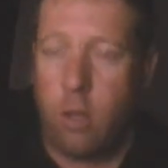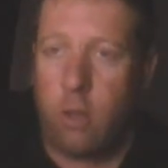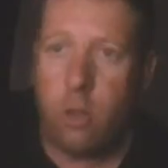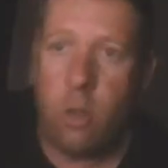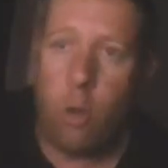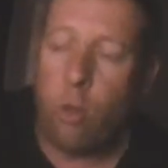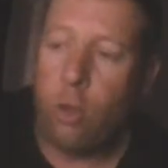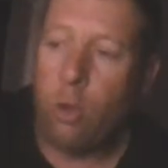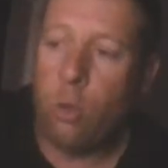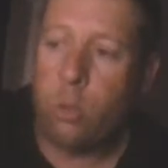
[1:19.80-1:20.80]
It's got all the
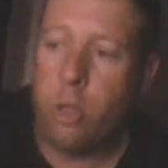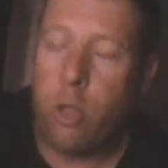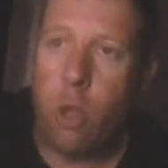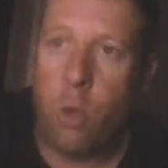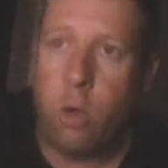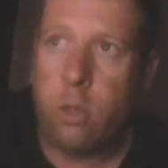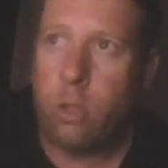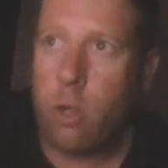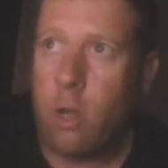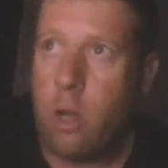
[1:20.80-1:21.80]
laws. You can go on
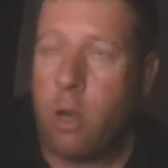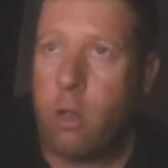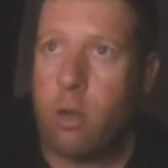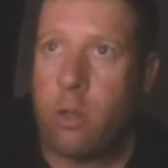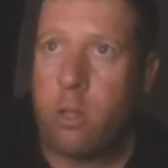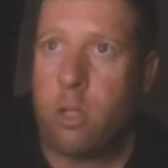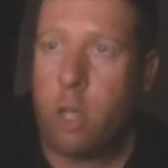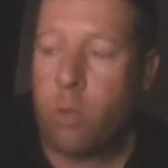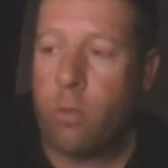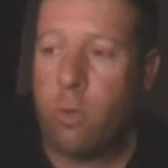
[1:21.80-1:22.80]
to uh, other
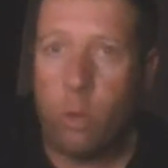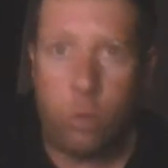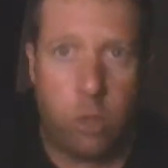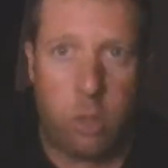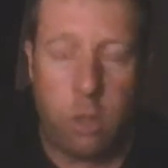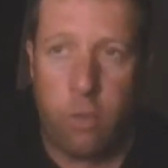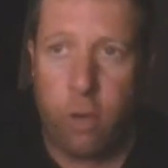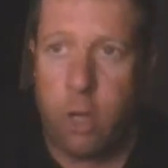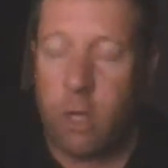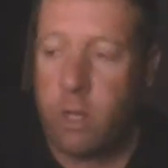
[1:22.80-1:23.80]
sites with laws and stuff
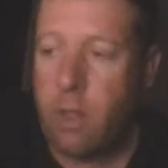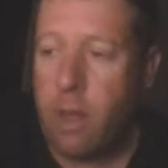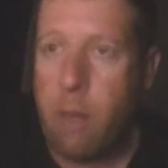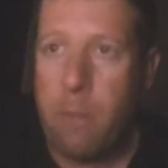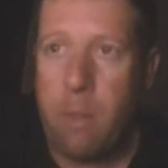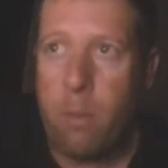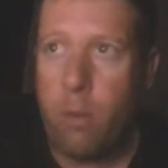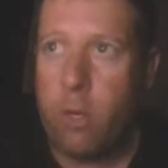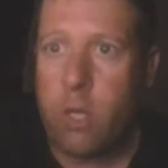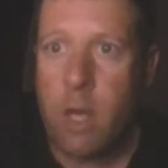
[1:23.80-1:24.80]
regarding that a bit
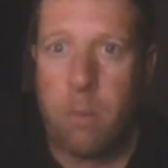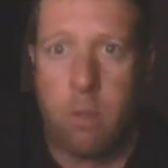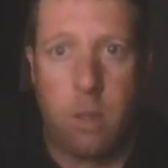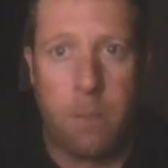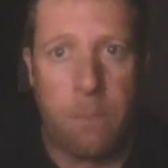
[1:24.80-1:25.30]
more in depth.